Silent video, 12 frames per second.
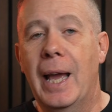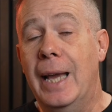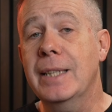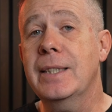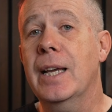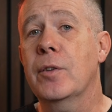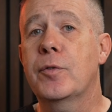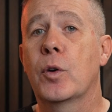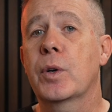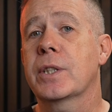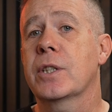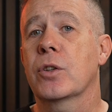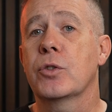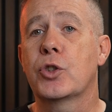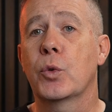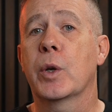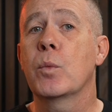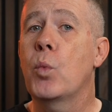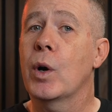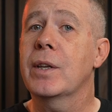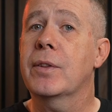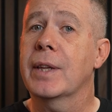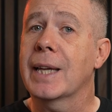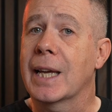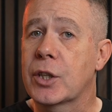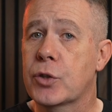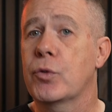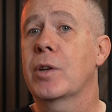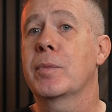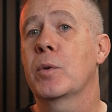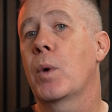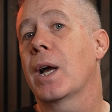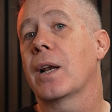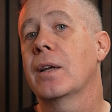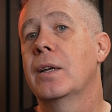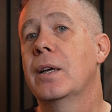ACF focuses on doing one thing extremely well